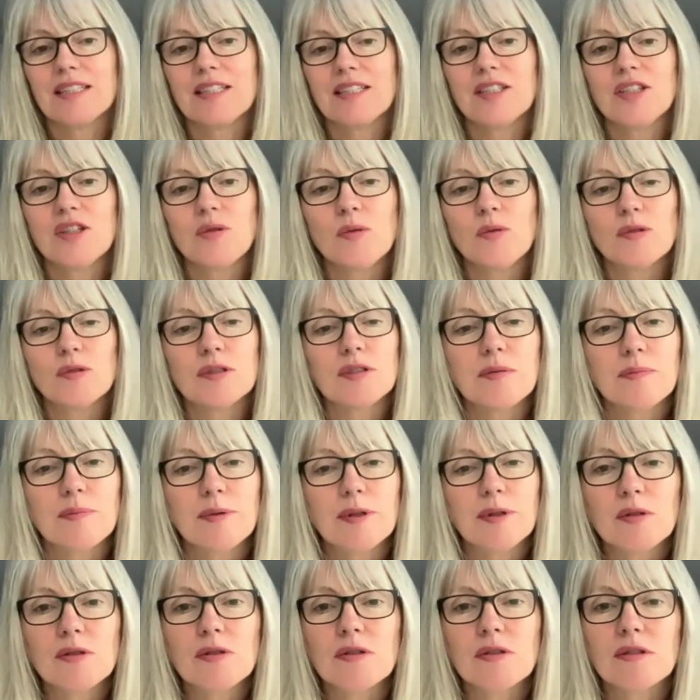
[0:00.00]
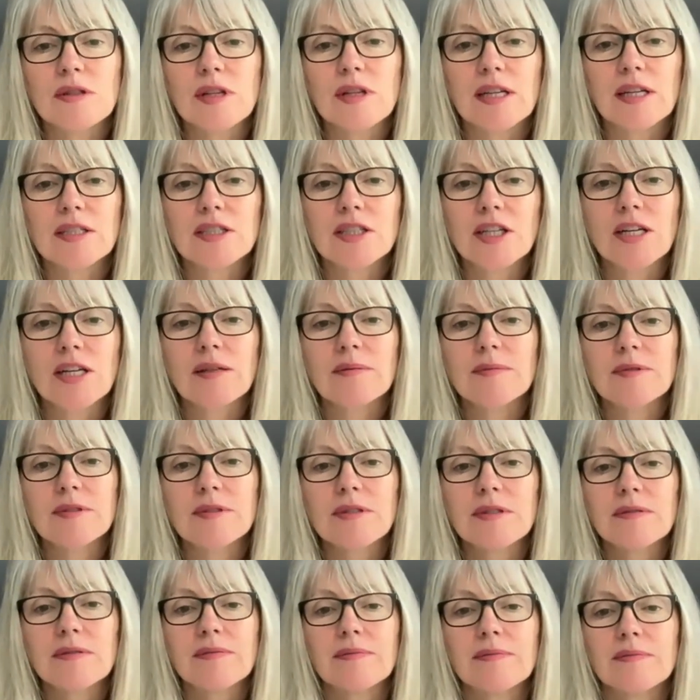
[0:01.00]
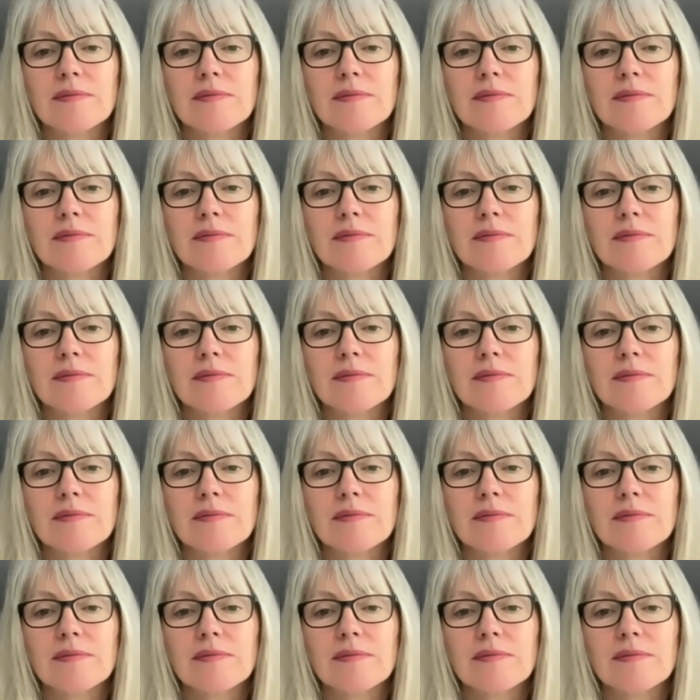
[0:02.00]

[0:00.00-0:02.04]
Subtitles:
Did you want to build on that, James?